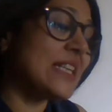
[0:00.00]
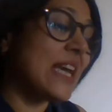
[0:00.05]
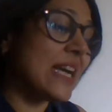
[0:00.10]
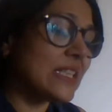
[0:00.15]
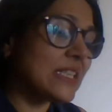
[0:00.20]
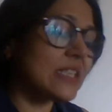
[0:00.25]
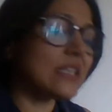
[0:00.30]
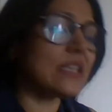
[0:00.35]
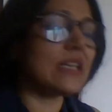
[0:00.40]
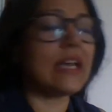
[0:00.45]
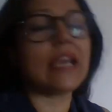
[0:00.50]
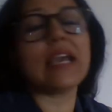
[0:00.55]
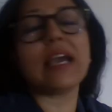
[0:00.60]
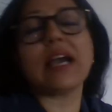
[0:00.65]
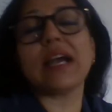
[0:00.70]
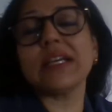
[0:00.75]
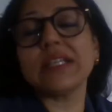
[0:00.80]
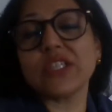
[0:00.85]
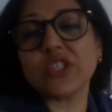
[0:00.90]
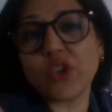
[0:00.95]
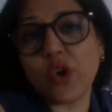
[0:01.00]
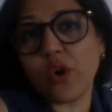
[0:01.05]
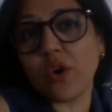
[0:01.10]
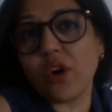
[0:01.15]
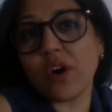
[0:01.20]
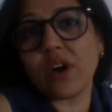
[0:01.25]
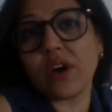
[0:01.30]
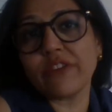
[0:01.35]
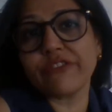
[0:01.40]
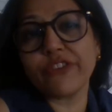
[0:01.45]
yesterday I
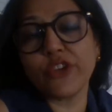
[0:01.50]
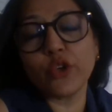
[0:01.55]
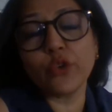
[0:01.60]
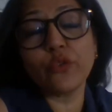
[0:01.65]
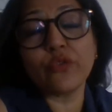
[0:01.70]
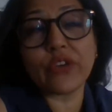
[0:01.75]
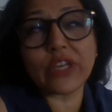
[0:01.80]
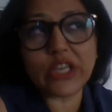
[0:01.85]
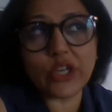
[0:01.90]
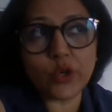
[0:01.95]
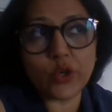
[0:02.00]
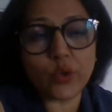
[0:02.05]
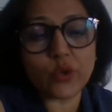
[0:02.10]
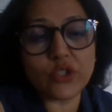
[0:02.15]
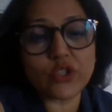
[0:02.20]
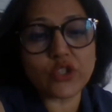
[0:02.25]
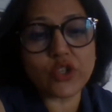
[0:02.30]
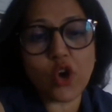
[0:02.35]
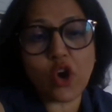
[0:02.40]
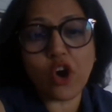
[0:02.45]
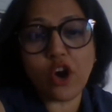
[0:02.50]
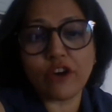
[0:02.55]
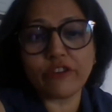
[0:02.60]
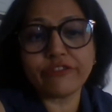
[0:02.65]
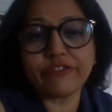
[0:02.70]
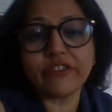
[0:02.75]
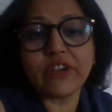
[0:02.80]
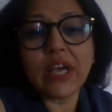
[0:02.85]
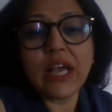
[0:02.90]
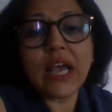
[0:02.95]
saw a few videos of
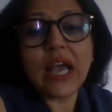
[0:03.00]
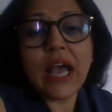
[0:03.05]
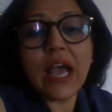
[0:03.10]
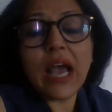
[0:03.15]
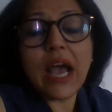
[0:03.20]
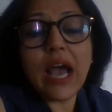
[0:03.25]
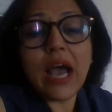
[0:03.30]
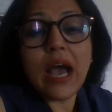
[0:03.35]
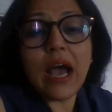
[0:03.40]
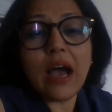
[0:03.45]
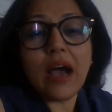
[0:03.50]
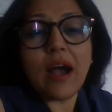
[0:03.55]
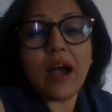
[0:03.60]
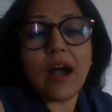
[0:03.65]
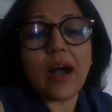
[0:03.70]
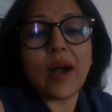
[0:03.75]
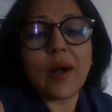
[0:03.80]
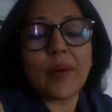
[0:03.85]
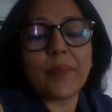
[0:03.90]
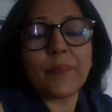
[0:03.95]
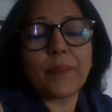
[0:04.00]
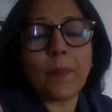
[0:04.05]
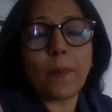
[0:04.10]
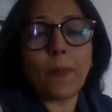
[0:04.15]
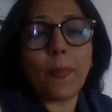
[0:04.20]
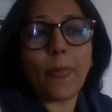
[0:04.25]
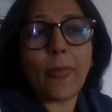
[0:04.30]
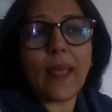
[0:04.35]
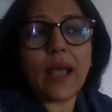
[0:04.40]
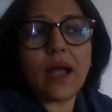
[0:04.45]
um,